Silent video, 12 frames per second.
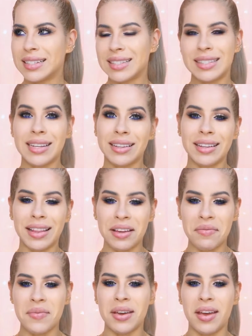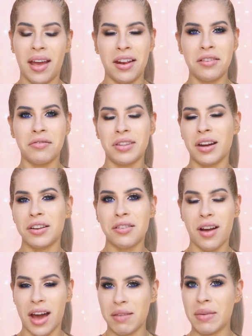silly like me and you've done
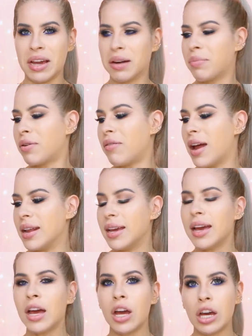your eye makeup already,